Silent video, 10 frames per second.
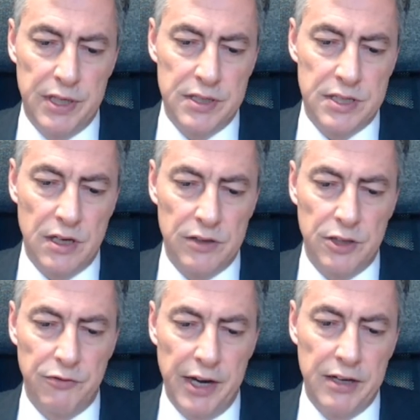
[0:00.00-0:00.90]
to be
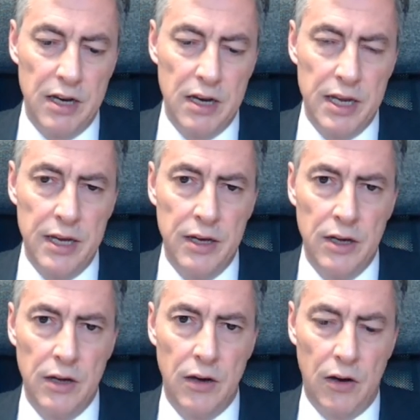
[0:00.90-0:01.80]
consulted regularly
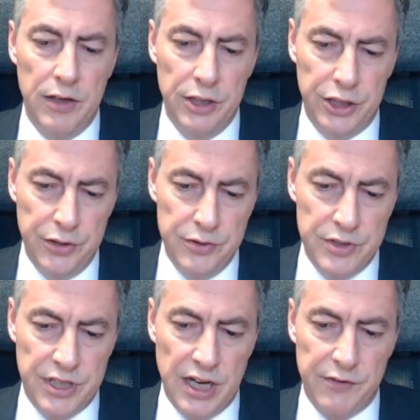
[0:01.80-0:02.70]
on
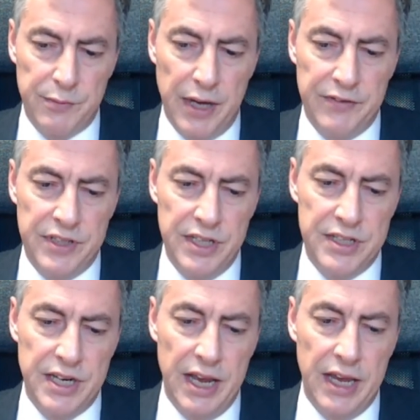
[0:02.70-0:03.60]
issues covered by the
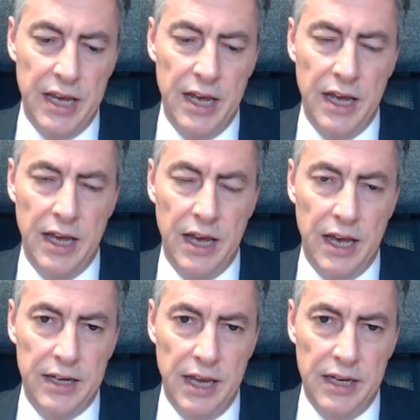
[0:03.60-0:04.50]
TCA
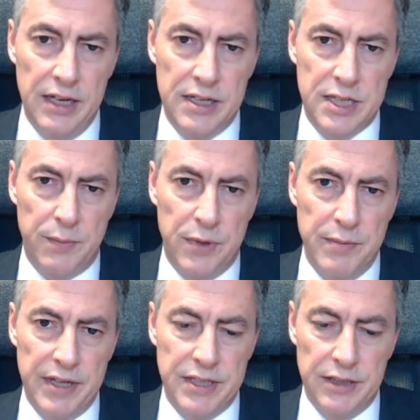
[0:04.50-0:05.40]
and any
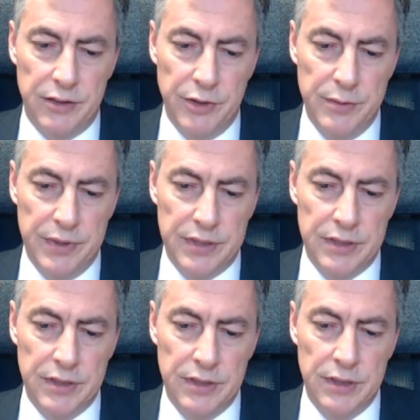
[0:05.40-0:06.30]
supplementing
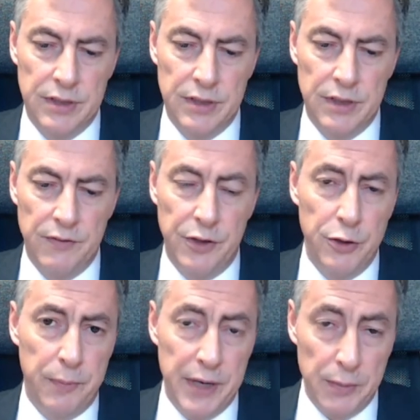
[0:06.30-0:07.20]
agreement. The
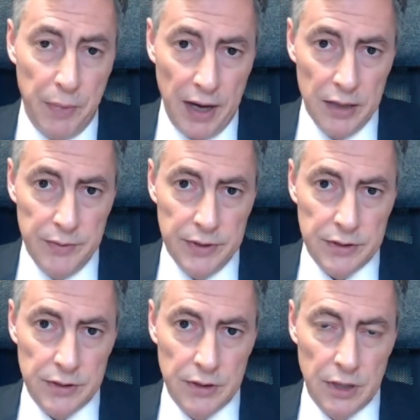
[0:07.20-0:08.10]
European
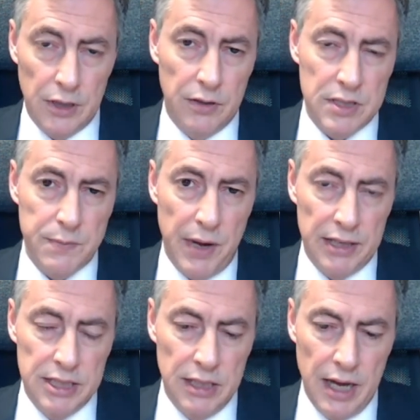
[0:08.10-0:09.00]
Parliament, across
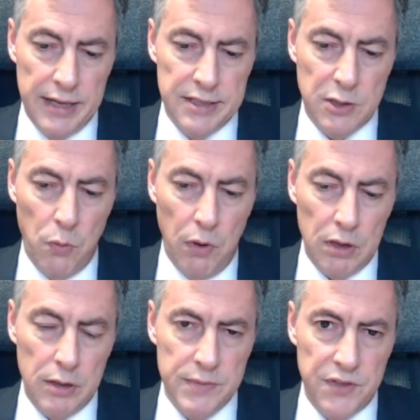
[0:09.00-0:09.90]
party lines,
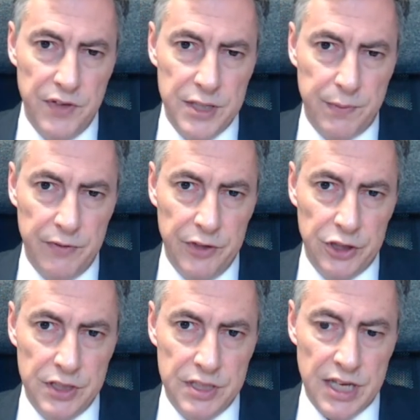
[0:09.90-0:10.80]
welcomes these
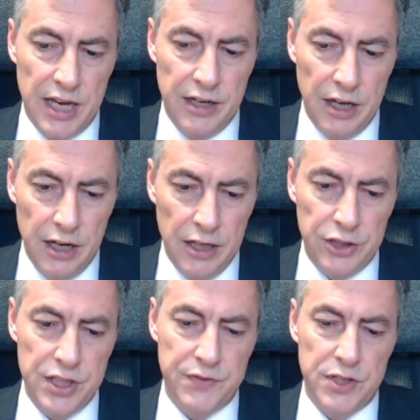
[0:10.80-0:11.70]
provisions and
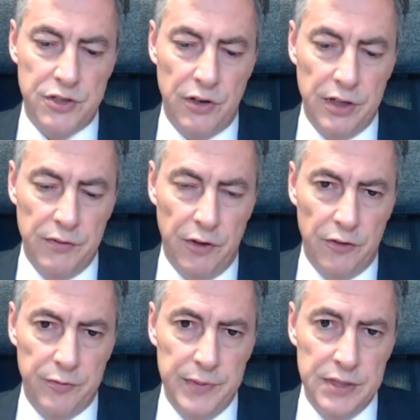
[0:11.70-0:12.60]
urges the strong
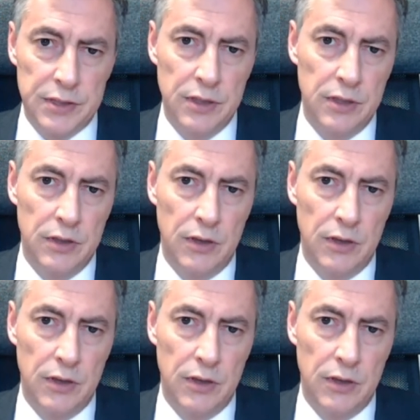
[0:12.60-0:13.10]
involvement